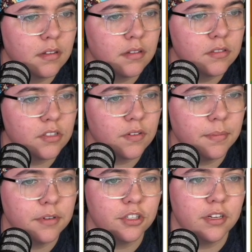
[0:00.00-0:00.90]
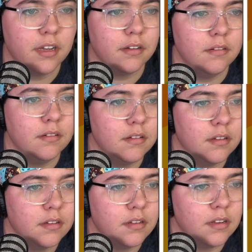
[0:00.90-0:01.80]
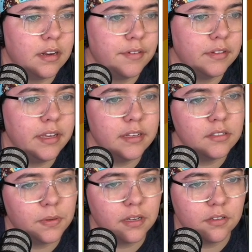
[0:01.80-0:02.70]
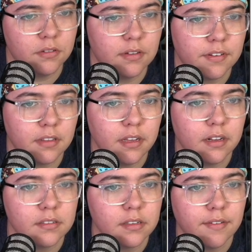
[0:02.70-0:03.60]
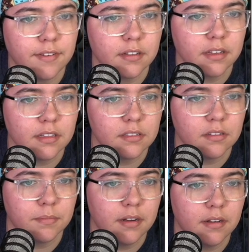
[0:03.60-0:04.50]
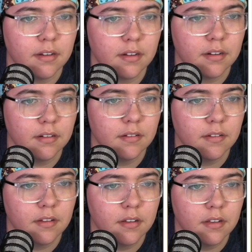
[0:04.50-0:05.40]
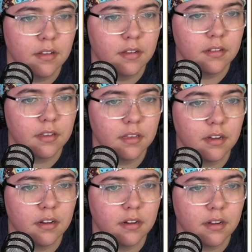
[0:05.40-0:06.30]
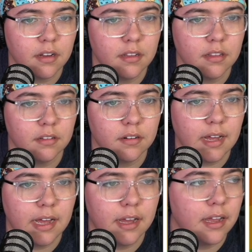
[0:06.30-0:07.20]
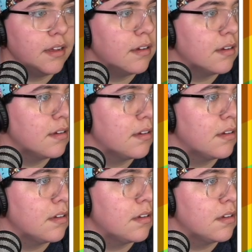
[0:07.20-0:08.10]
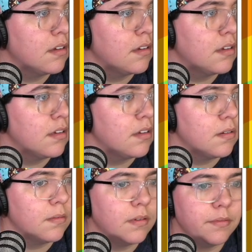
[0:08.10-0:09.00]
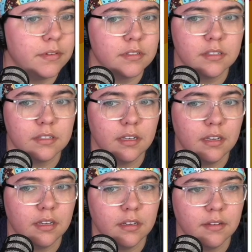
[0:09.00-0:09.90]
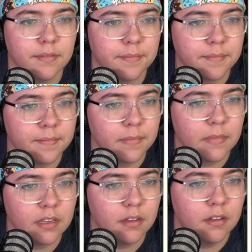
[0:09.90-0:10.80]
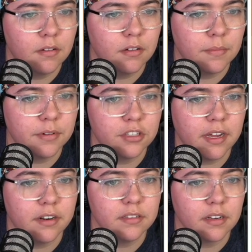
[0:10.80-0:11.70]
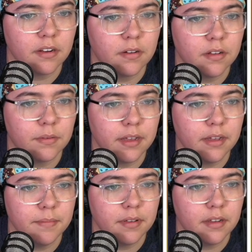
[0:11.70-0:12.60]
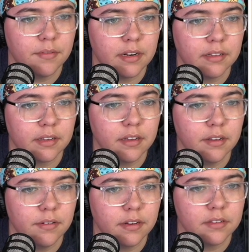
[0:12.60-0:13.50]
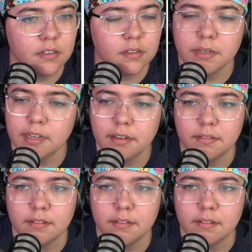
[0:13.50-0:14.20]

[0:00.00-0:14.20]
So when I push down and I release, we get two different things. And if I click this little button here, click here, I hit the little eye, we will see when I push down, it's going to go all the way up. And when I let go, it goes all the way down.